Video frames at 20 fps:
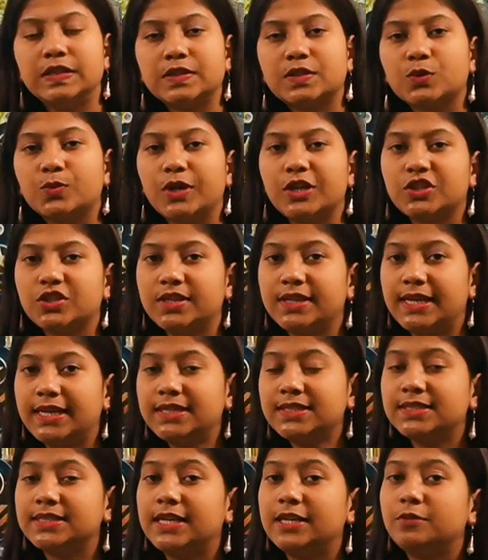this question
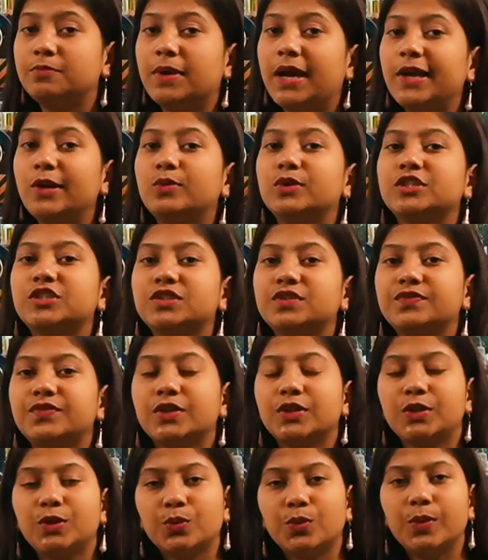ends, and my question
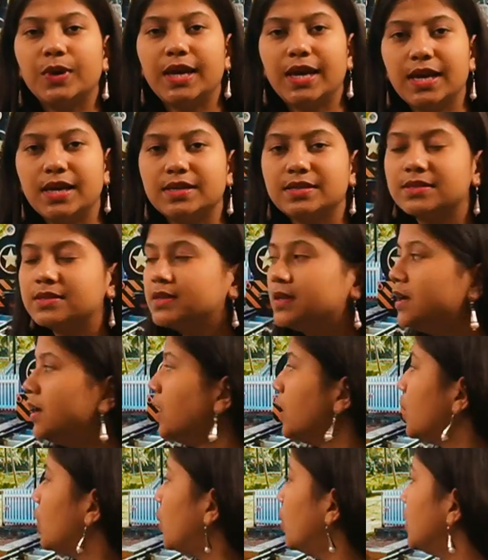for you is,
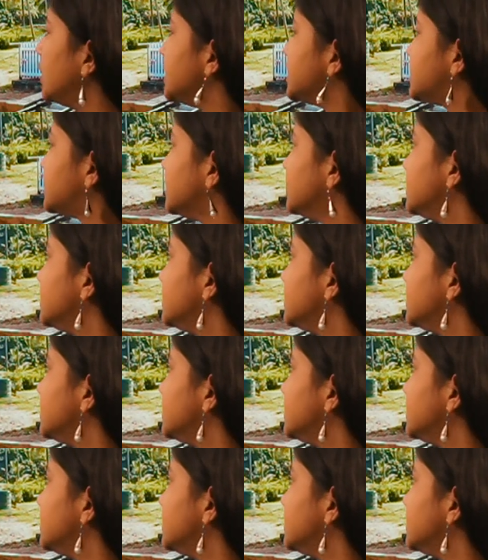who is